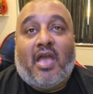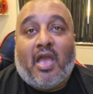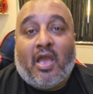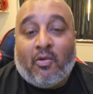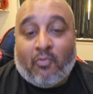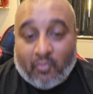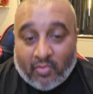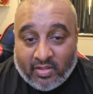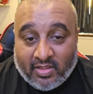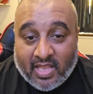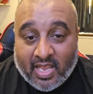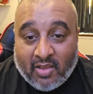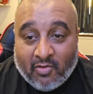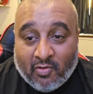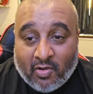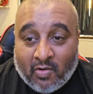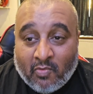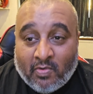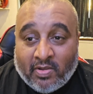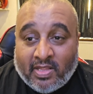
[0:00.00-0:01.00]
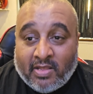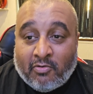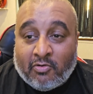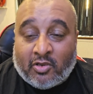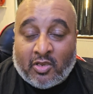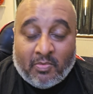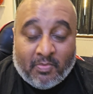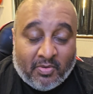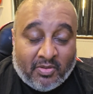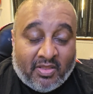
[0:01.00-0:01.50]
and Rhaenyra when they were
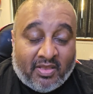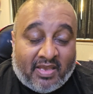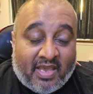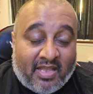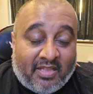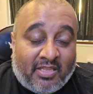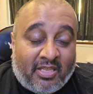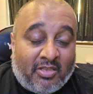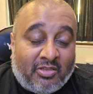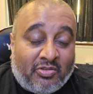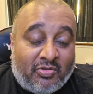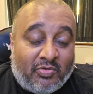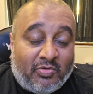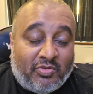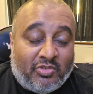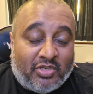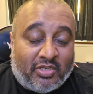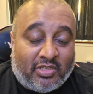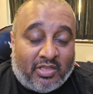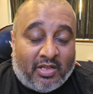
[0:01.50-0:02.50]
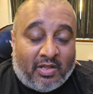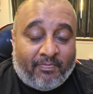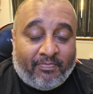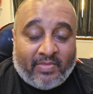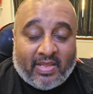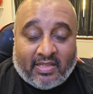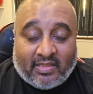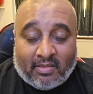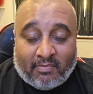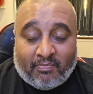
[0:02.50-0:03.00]
communicating to each other
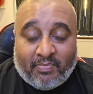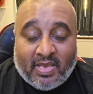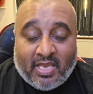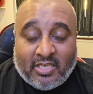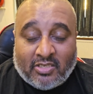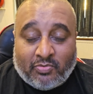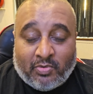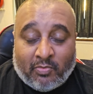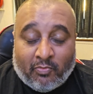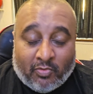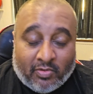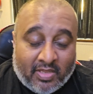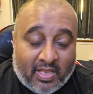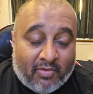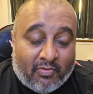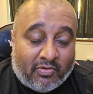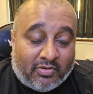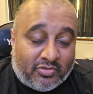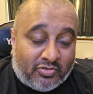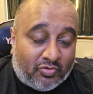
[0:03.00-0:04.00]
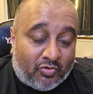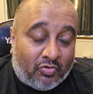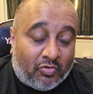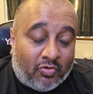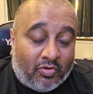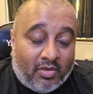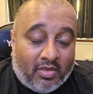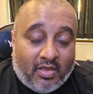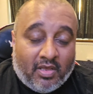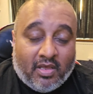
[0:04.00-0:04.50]
at the beach when Rhaenyra
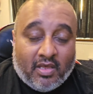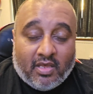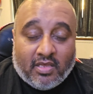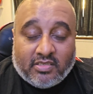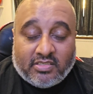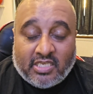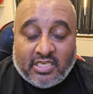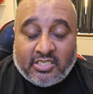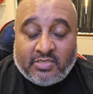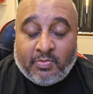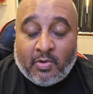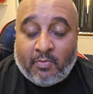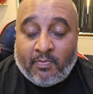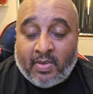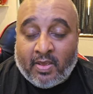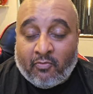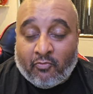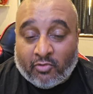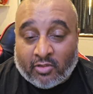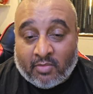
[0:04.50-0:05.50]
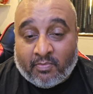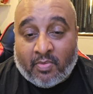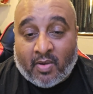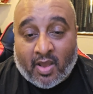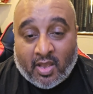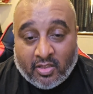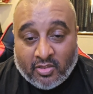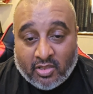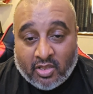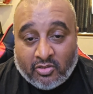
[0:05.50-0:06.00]
saw Seasmoke being ridden
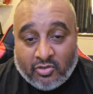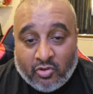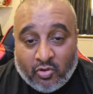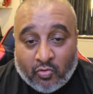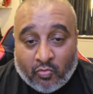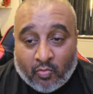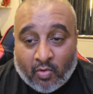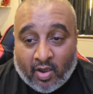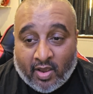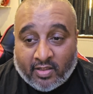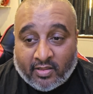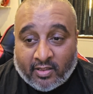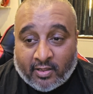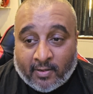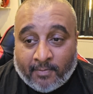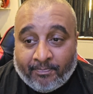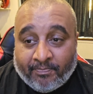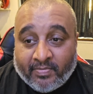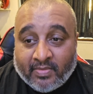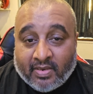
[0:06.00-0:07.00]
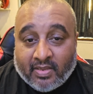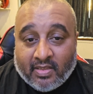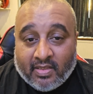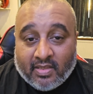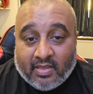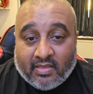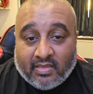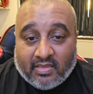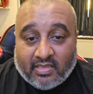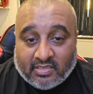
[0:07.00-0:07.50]
by a, a new rider.
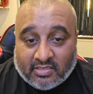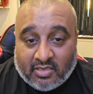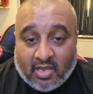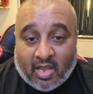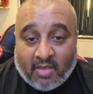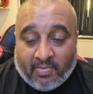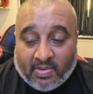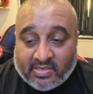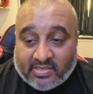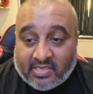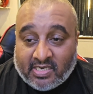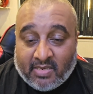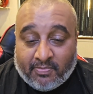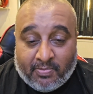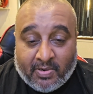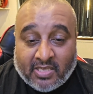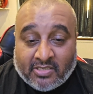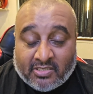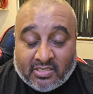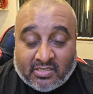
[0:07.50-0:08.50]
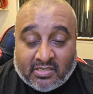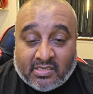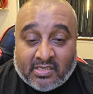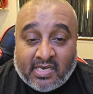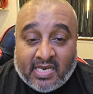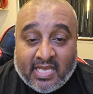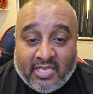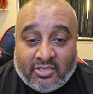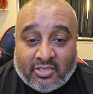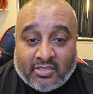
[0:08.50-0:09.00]
This guy basically pledges his
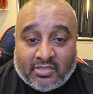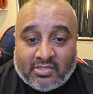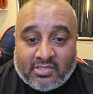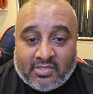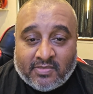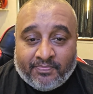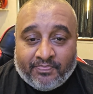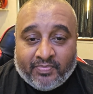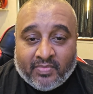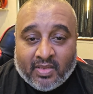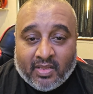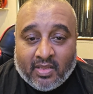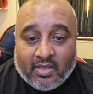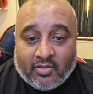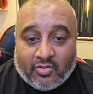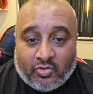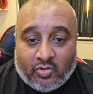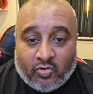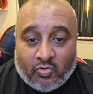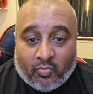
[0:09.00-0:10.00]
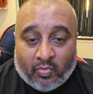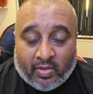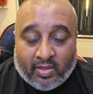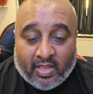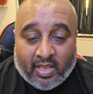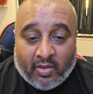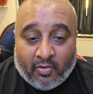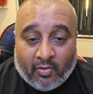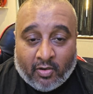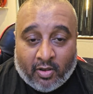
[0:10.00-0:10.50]
allegiance to
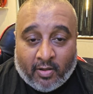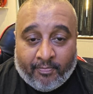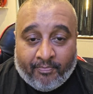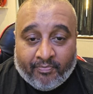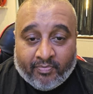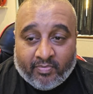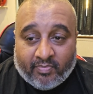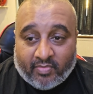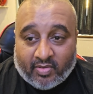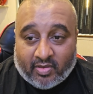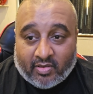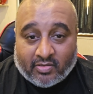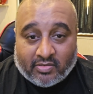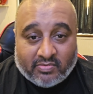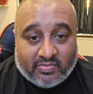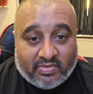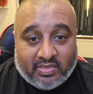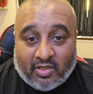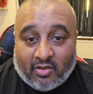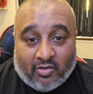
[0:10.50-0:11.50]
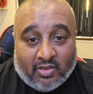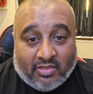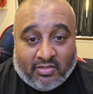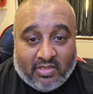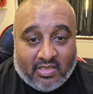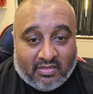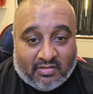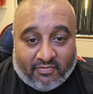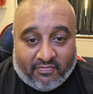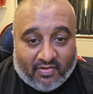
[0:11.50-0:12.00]
Rhaenyra because you know he's,
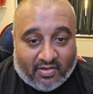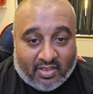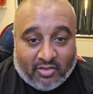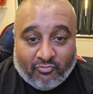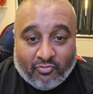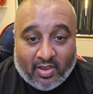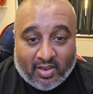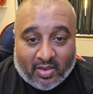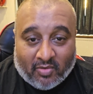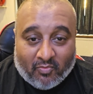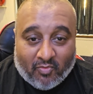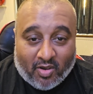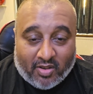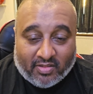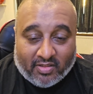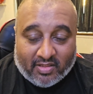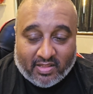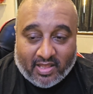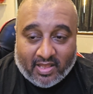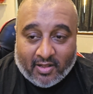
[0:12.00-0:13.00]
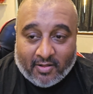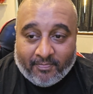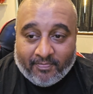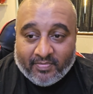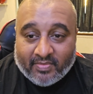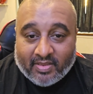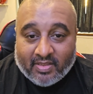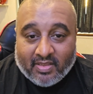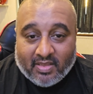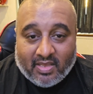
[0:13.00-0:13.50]
he's a fucking dragon rider now,
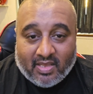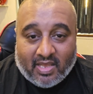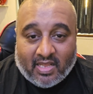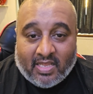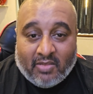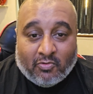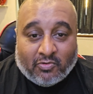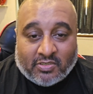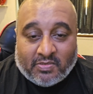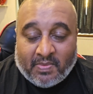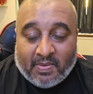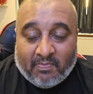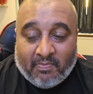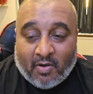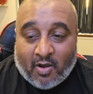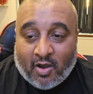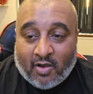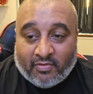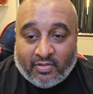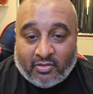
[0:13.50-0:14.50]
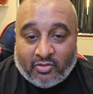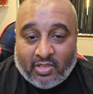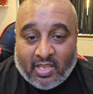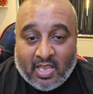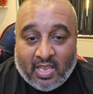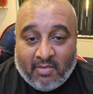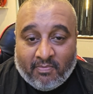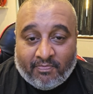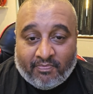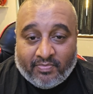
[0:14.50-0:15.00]
and he wants to be part of the
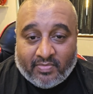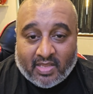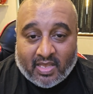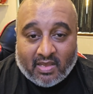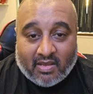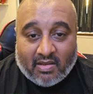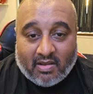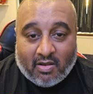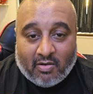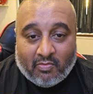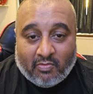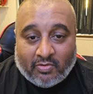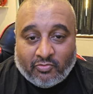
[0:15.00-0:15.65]
team that are